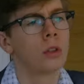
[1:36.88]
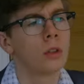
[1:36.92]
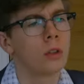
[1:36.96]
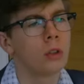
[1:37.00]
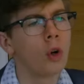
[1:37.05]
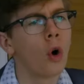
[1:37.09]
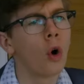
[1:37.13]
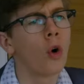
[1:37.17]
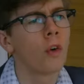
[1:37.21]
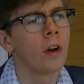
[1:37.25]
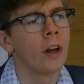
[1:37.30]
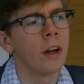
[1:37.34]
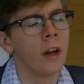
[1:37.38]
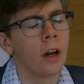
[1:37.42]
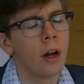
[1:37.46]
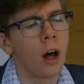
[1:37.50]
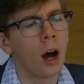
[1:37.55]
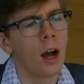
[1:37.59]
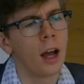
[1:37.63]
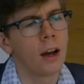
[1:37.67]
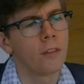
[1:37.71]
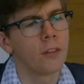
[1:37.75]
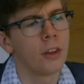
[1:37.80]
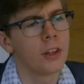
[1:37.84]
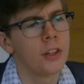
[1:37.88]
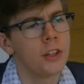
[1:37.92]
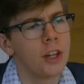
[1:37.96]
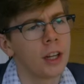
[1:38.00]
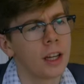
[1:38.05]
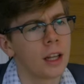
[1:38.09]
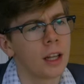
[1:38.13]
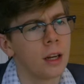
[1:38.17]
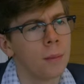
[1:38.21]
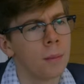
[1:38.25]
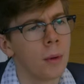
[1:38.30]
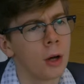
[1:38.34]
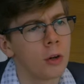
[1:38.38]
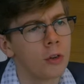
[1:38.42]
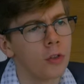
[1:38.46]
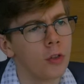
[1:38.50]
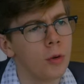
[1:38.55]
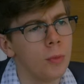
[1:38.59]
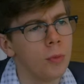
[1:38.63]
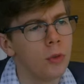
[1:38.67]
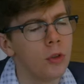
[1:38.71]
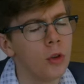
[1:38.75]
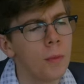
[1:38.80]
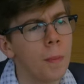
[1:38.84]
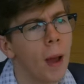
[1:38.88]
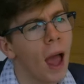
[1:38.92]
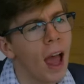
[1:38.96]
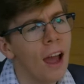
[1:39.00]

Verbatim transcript: Doreen and I have the chicken and mushroom soup